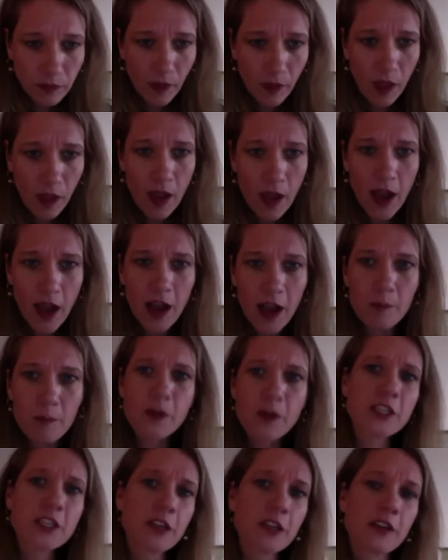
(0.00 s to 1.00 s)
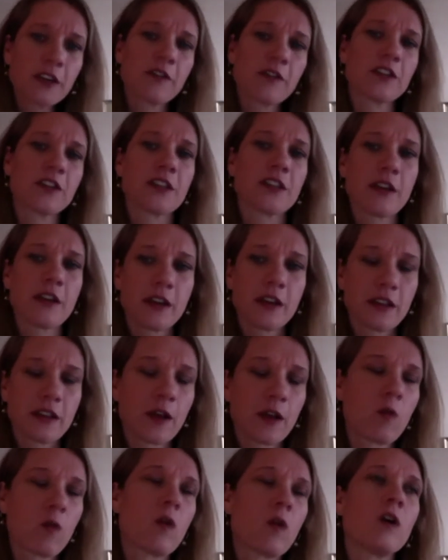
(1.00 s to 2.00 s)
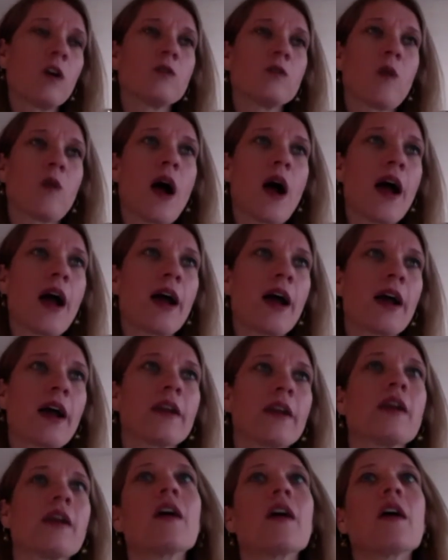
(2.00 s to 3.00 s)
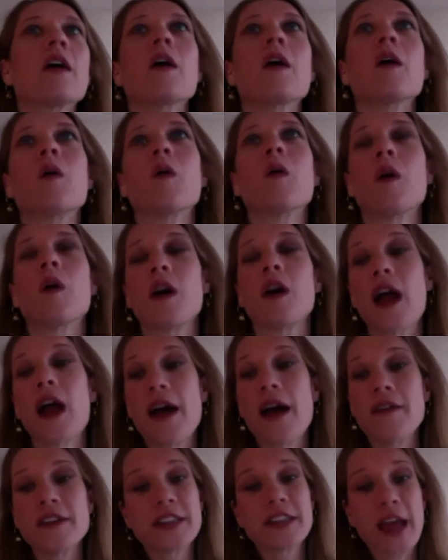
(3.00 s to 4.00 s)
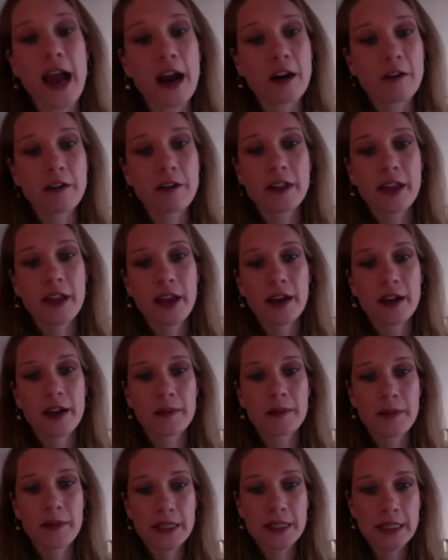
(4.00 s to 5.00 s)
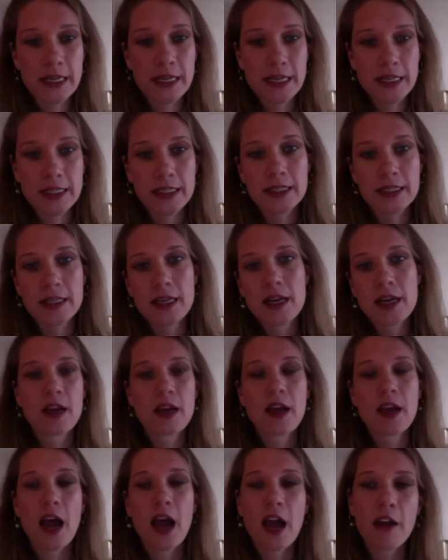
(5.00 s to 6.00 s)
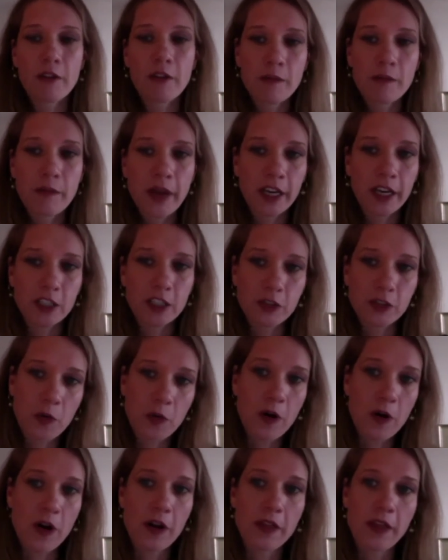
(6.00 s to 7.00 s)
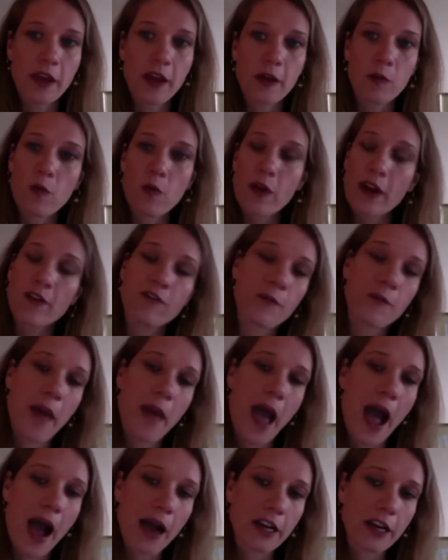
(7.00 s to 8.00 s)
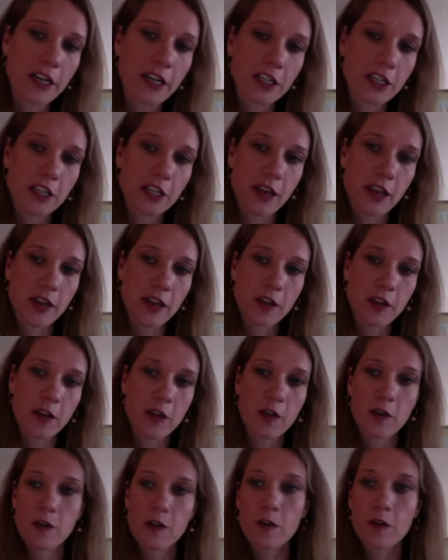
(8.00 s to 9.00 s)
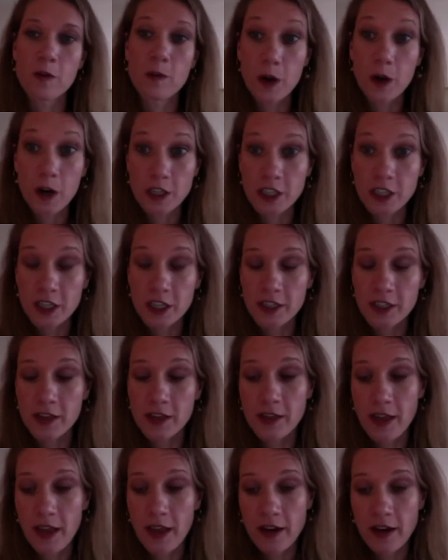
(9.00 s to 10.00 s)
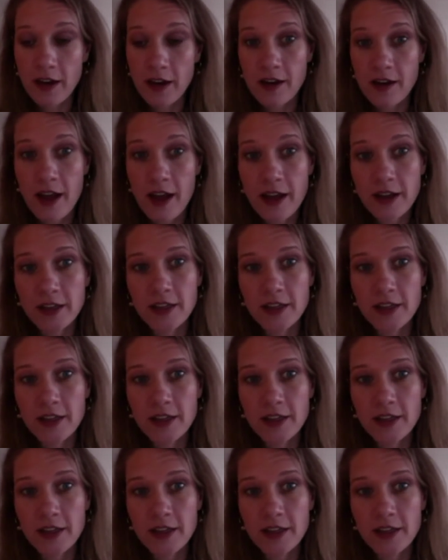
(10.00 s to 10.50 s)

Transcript: particularly if you're selling like worldwide or have a tech-related business. I would make sure that whatever package that you purchase on the internet